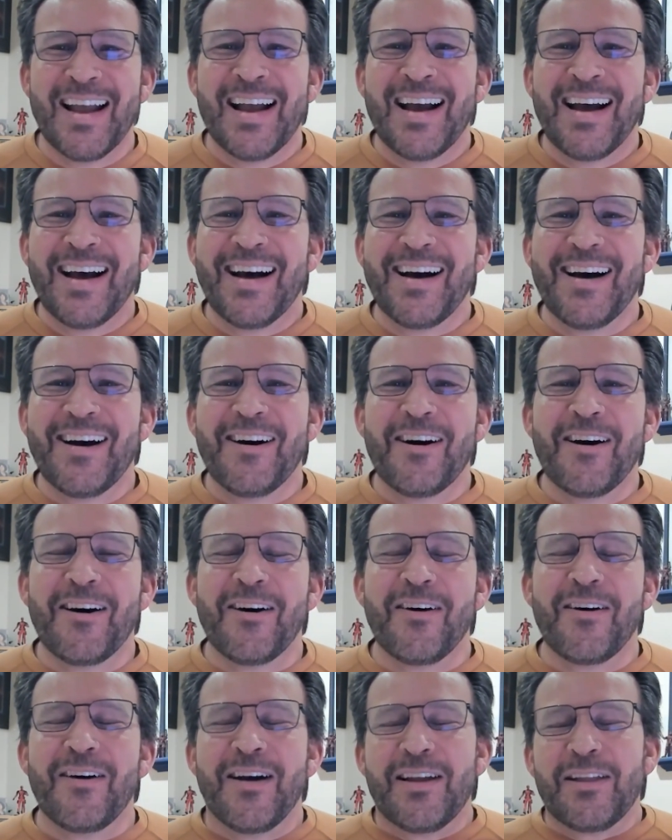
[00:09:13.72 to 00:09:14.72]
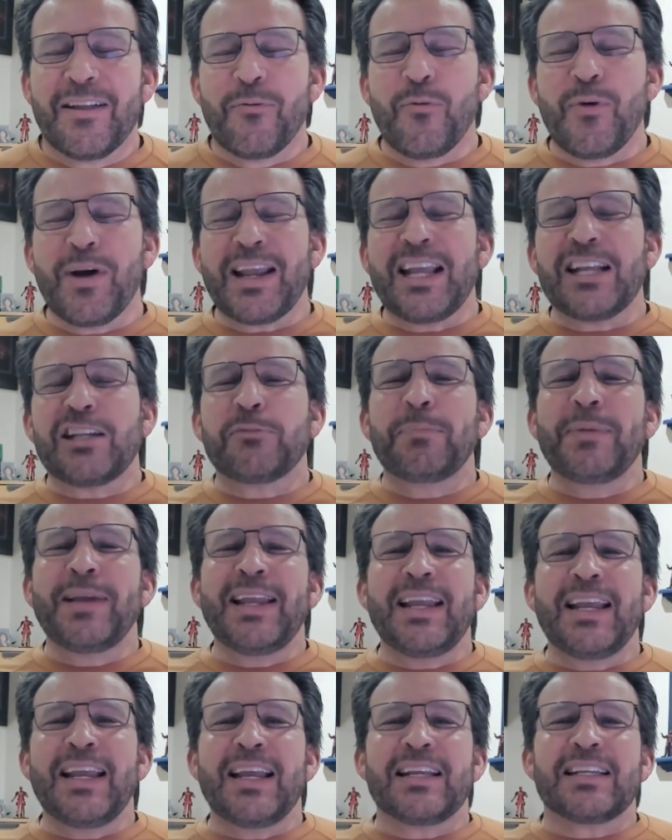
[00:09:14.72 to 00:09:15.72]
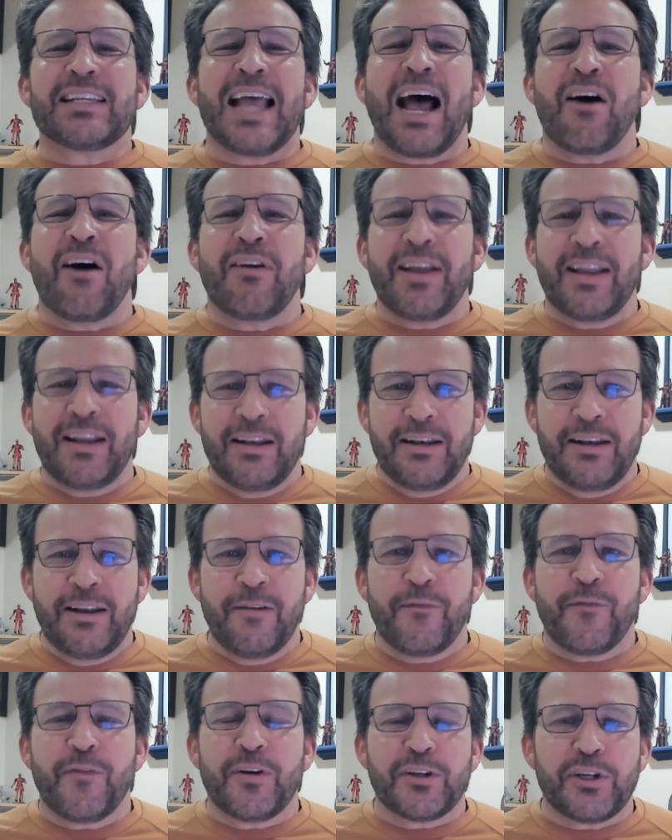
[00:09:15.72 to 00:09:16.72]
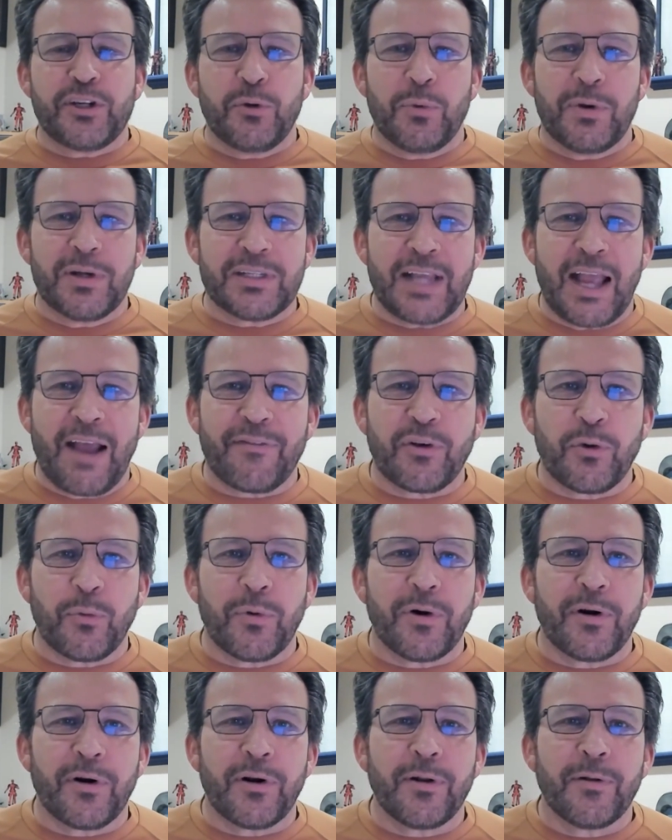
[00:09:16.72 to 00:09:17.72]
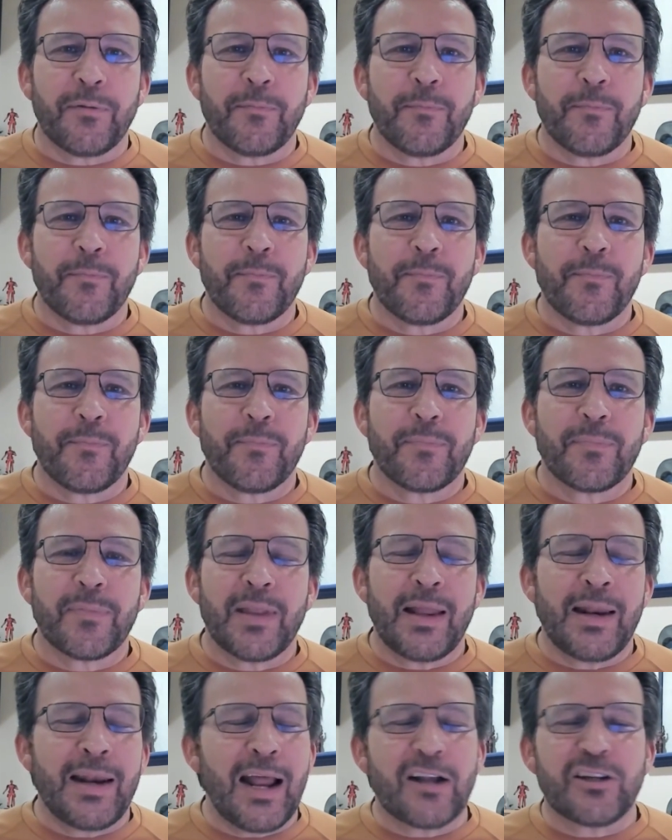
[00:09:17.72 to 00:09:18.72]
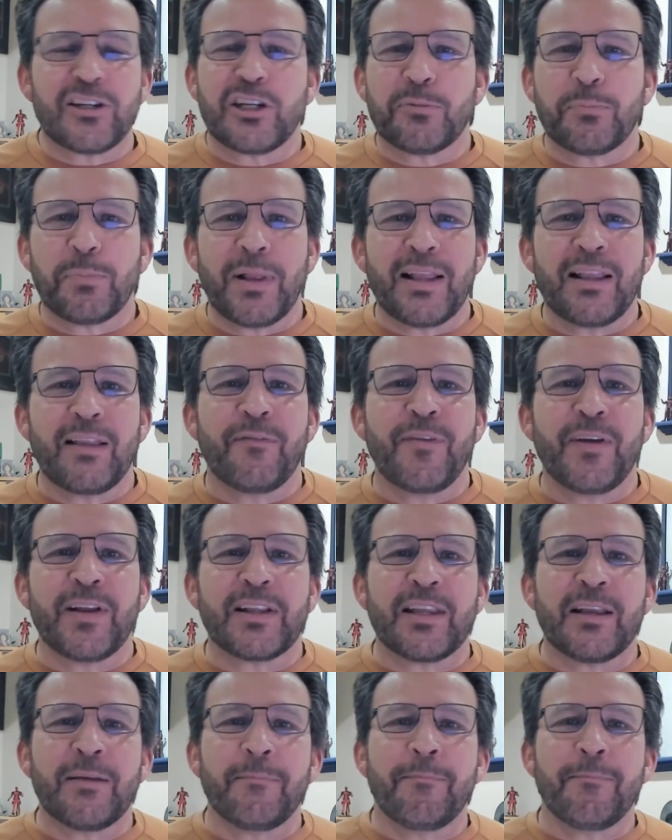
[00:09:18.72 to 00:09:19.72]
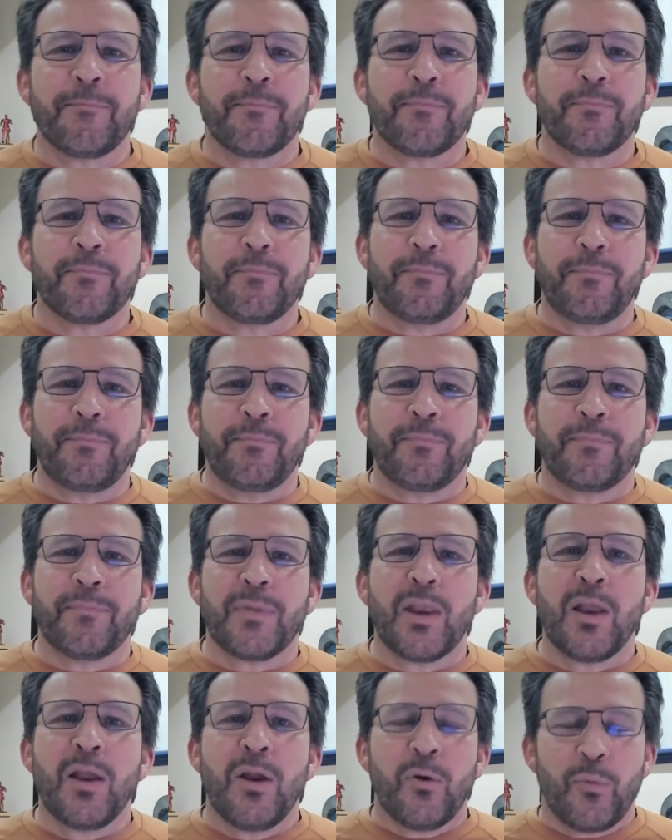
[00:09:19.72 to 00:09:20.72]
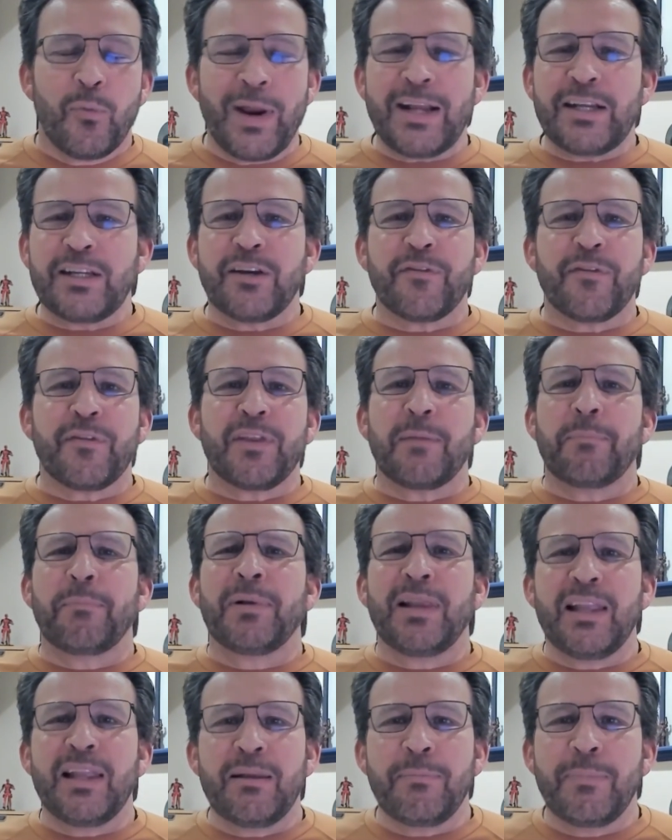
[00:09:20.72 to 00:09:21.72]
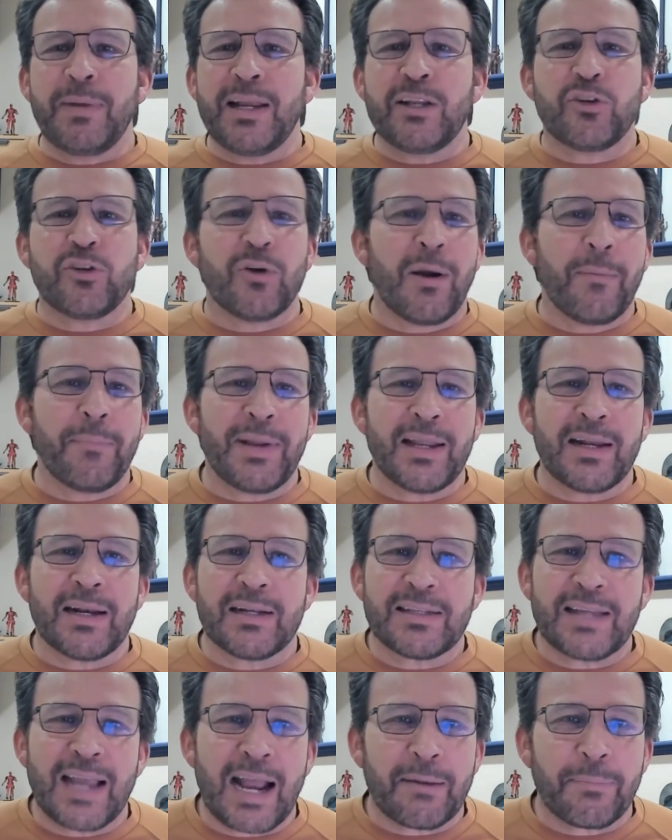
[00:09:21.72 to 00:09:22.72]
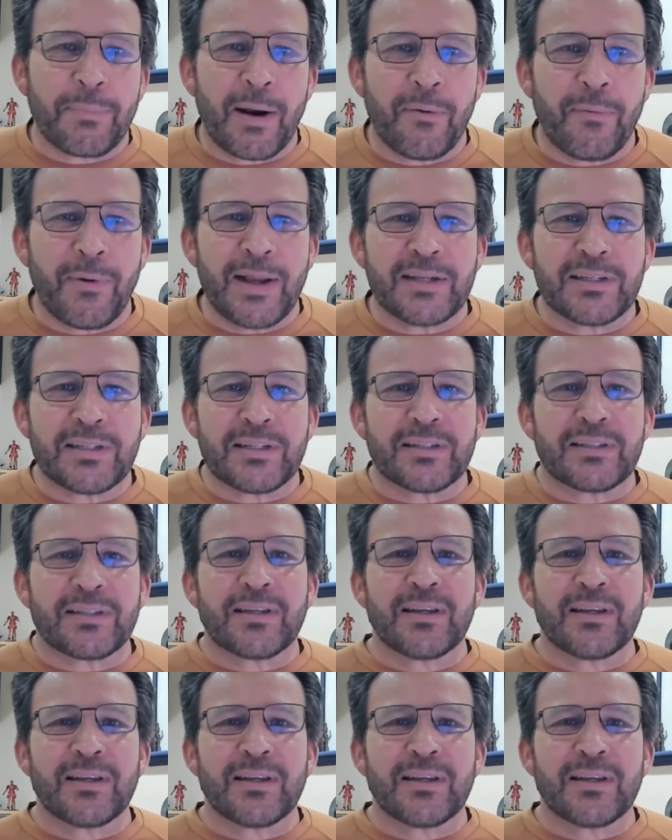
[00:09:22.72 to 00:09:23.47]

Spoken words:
Oh, what gets me is how indifferent she was afterward. And now she's playing the victim, ranging from the believe me to I'm being attacked by racists.